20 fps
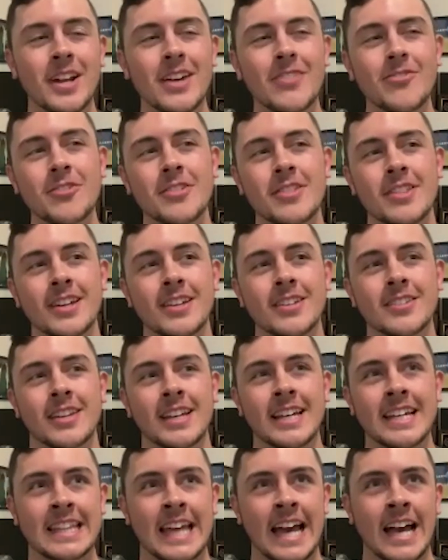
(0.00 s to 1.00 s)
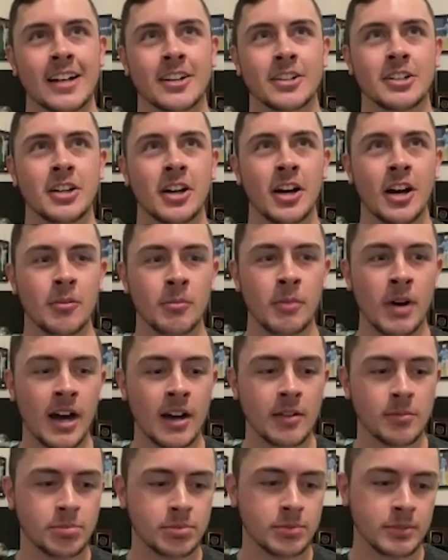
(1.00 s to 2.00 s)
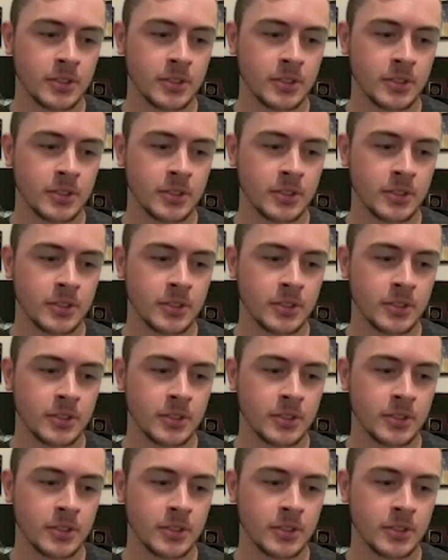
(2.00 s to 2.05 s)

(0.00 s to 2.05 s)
whenever things like that come up,